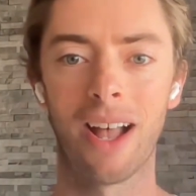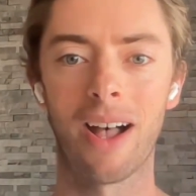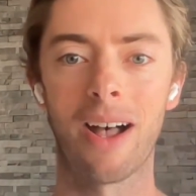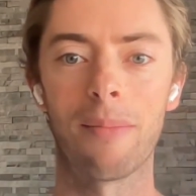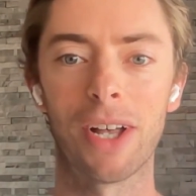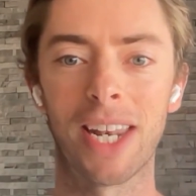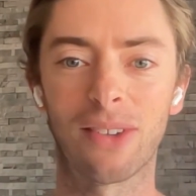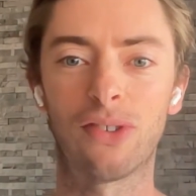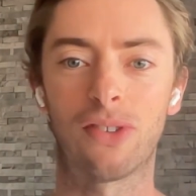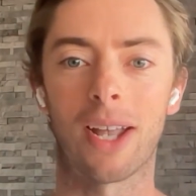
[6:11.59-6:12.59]
Um, an
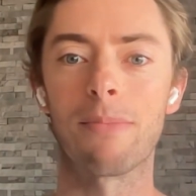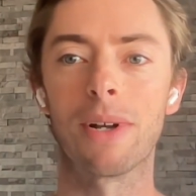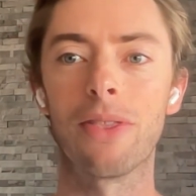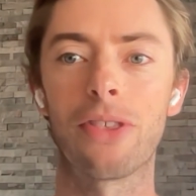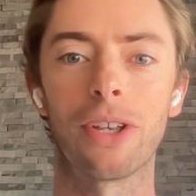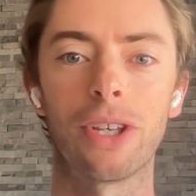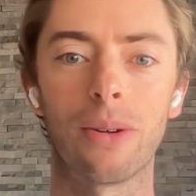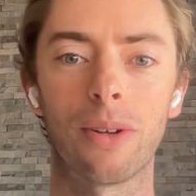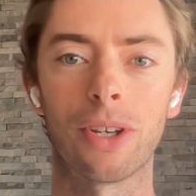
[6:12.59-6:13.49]
excitement that you